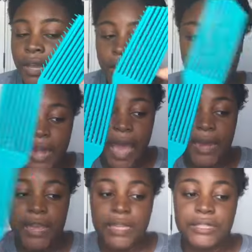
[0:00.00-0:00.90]

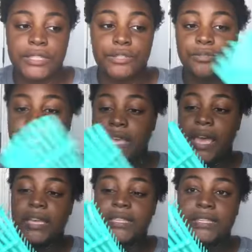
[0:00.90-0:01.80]
not as loose
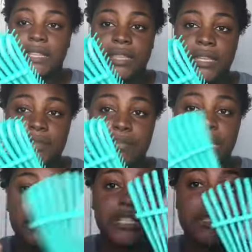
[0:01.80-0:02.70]
as this
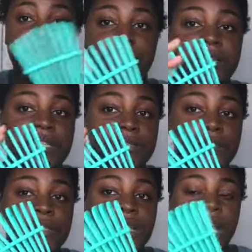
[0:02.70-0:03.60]
brush's
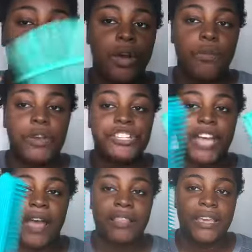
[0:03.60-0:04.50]
bristles, which
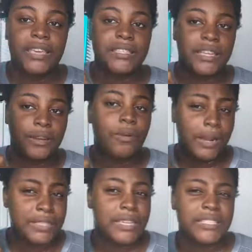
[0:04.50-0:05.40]
I think is gonna
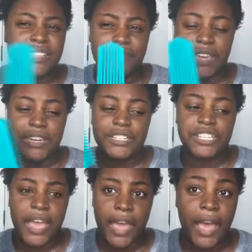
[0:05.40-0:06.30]
work to his
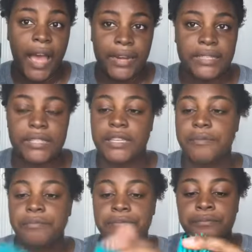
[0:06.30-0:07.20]
advantage,
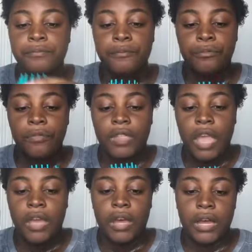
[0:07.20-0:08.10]
honestly.
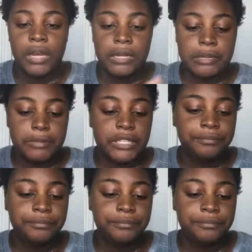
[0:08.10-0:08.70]
That's